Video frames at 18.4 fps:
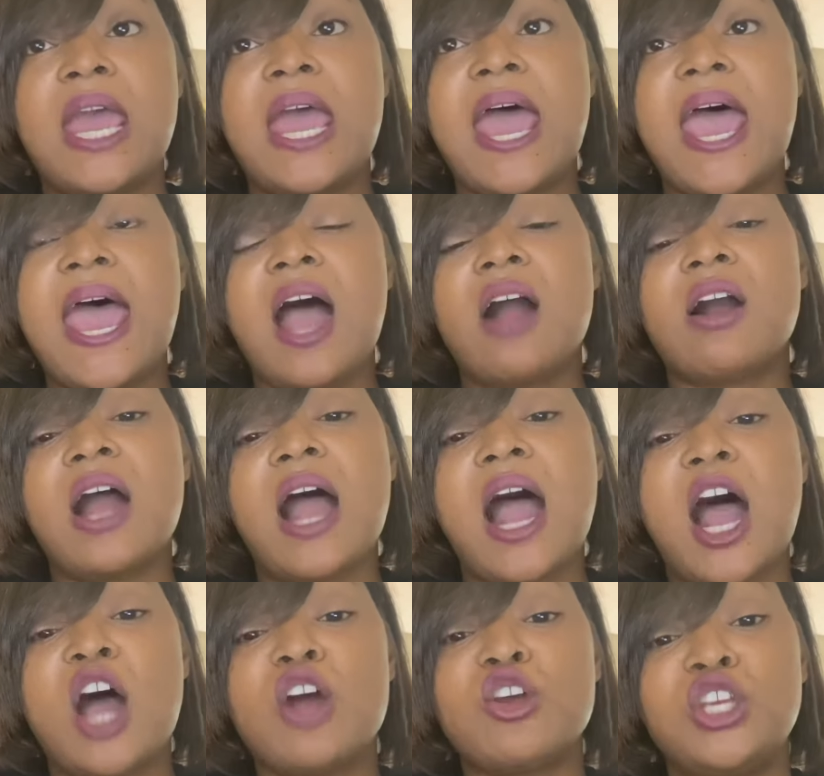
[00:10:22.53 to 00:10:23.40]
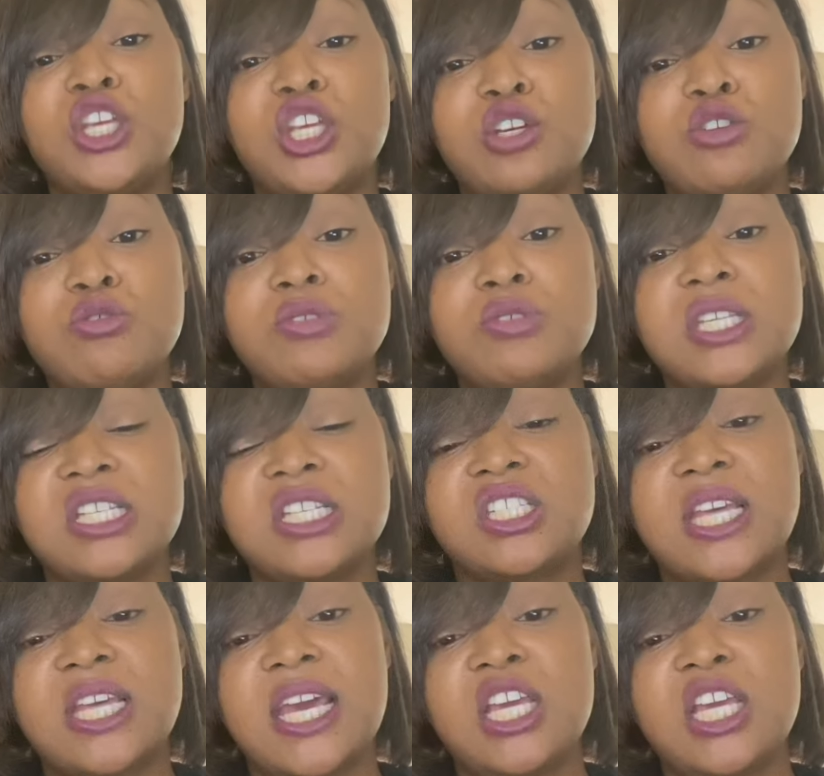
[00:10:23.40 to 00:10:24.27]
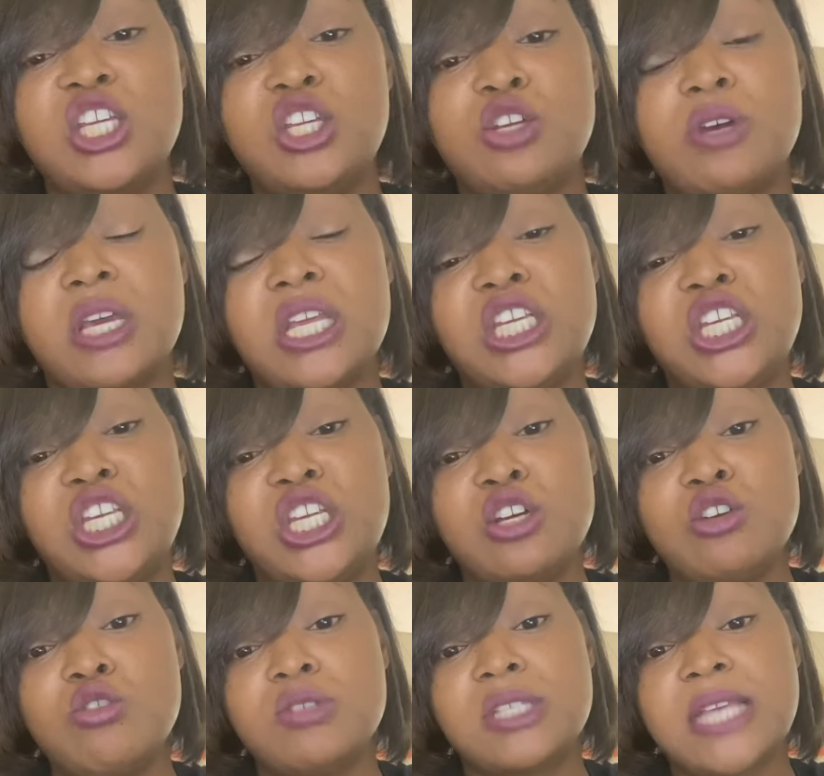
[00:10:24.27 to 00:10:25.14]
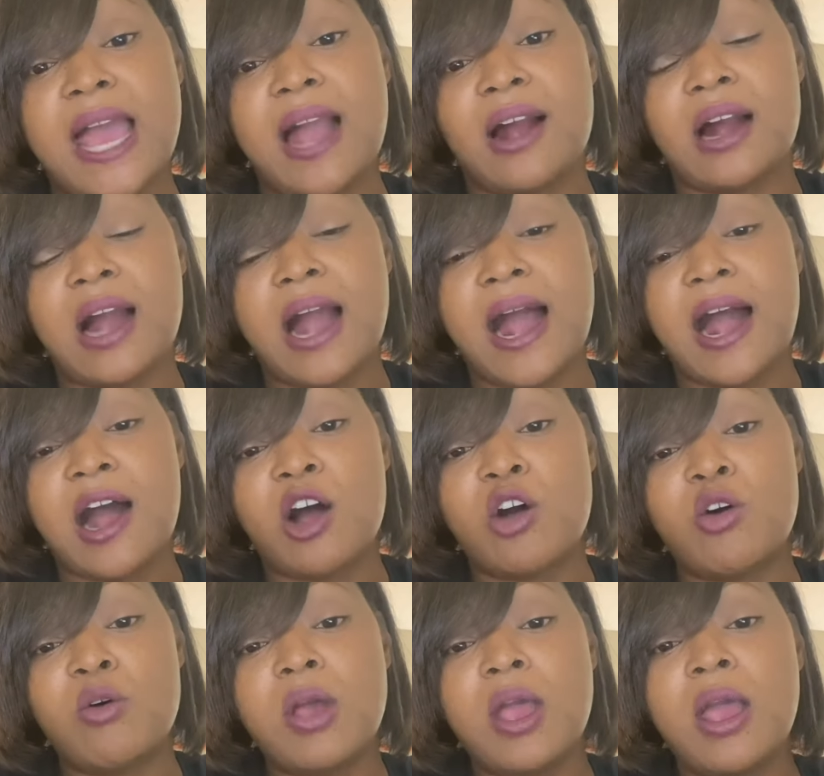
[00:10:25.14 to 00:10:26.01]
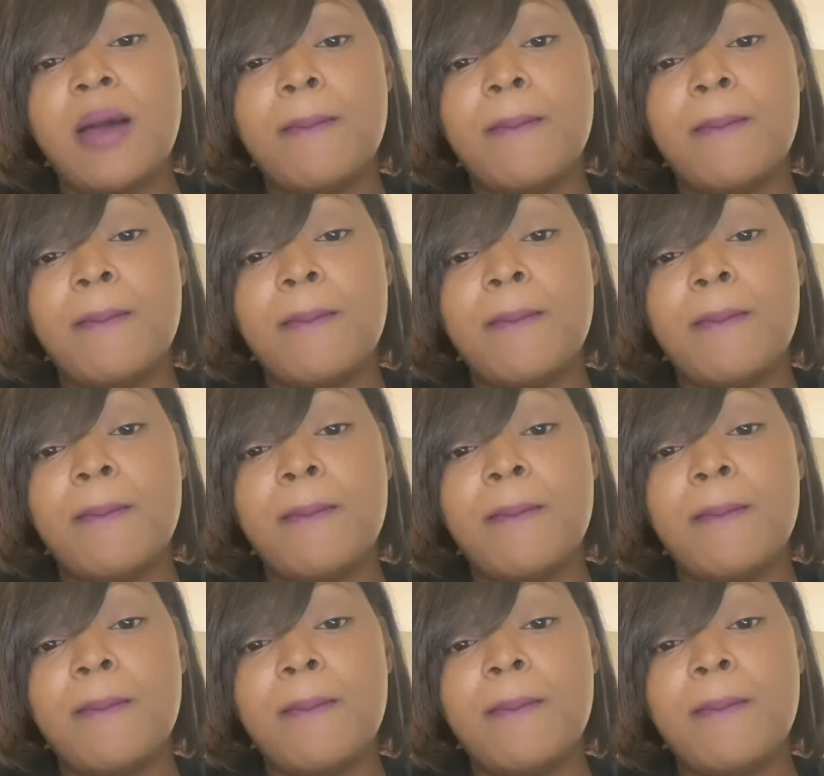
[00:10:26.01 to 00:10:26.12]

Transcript: Alcohol use is that you can use alcohol,